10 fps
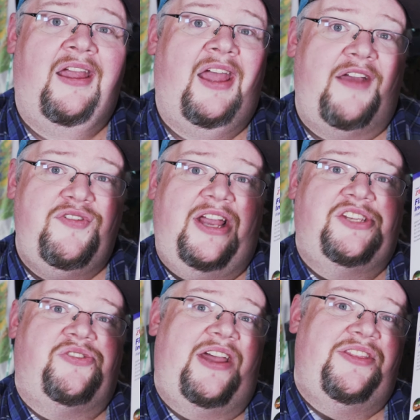have you
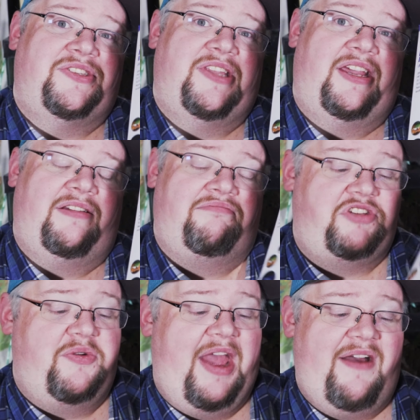guys tried this thing?
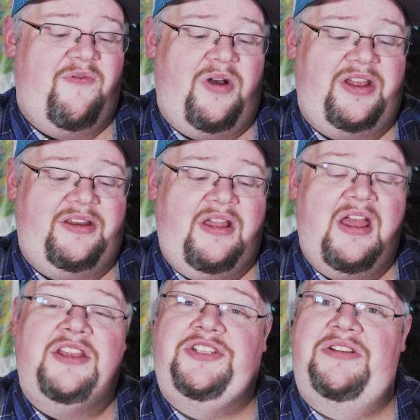Do you have one?
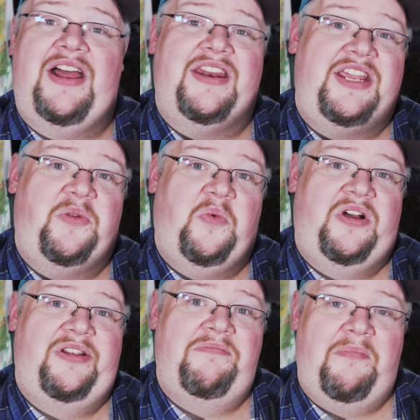Do you not need
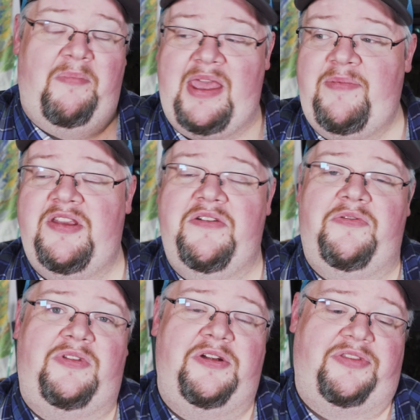one?
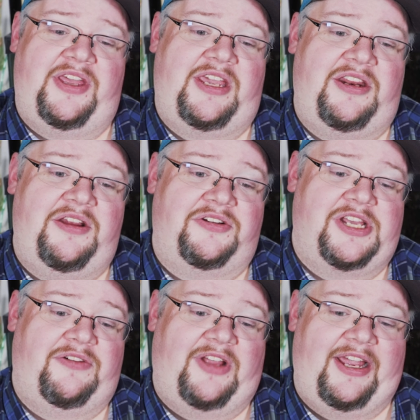Maybe you're thinking to
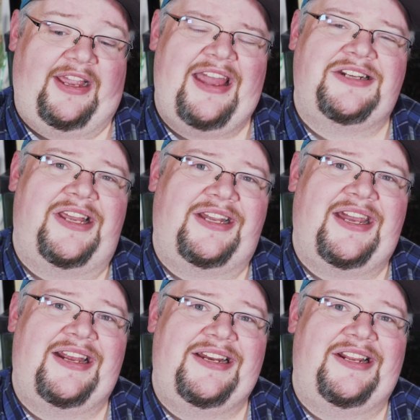yourself, like, actually, I
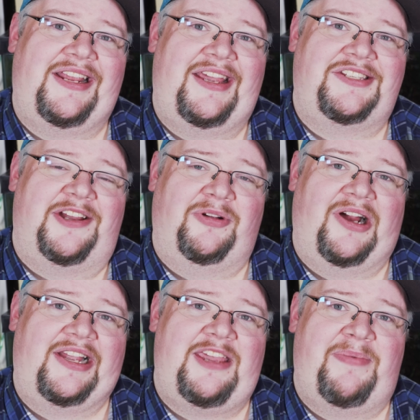kind of need an egg tumbler.
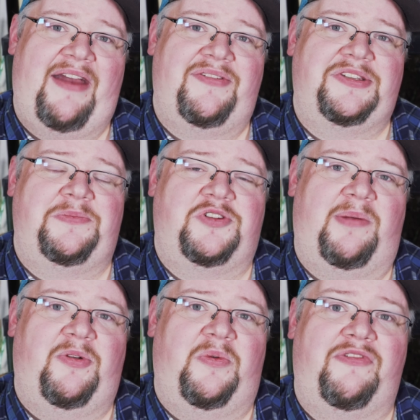I keep having some
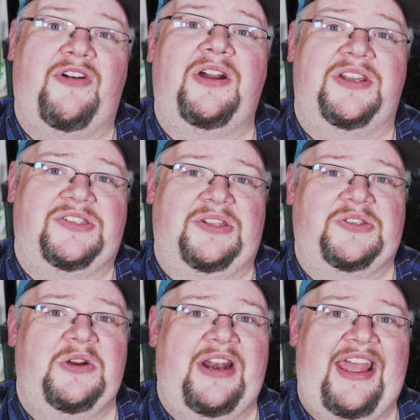trouble with fungus on
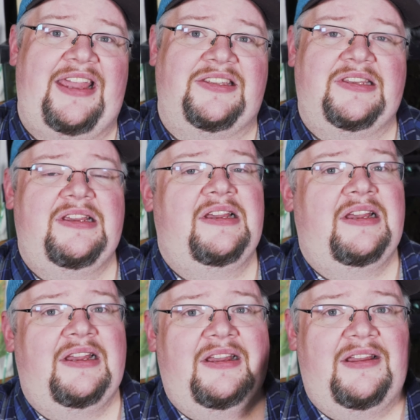certain eggs.
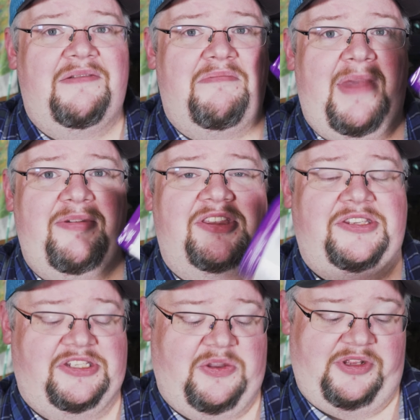Maybe
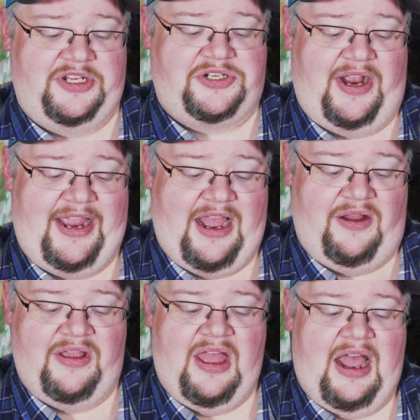this is the one to try
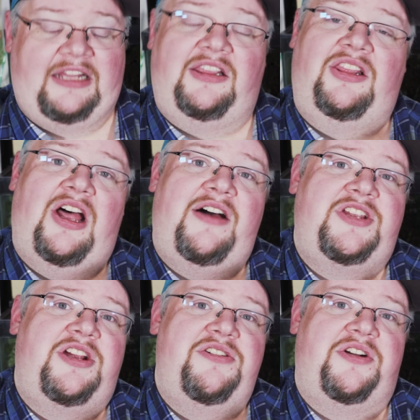out. I'd love
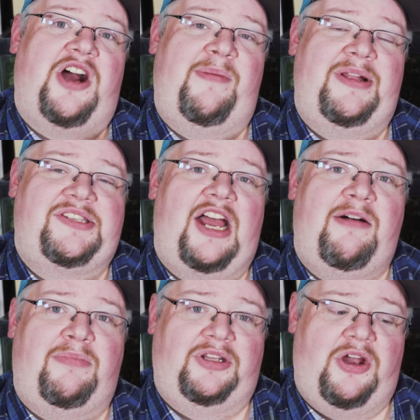to hear your comments
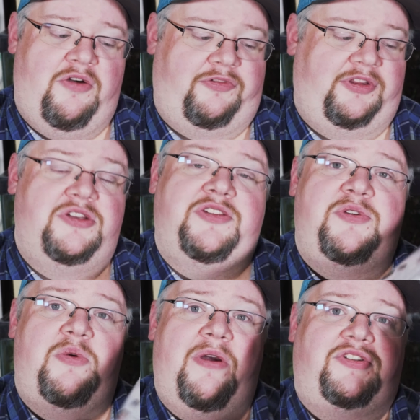down below. For those of
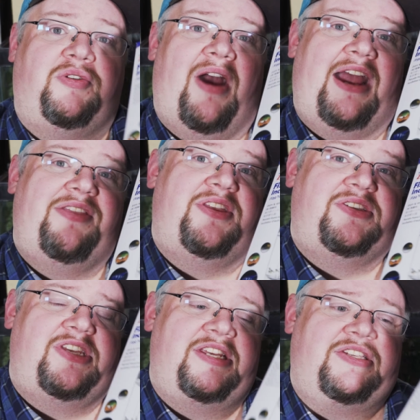you who have tried the
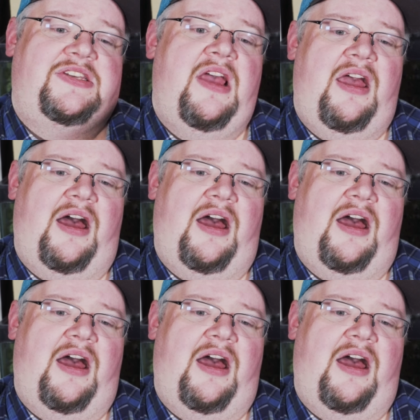Ziss,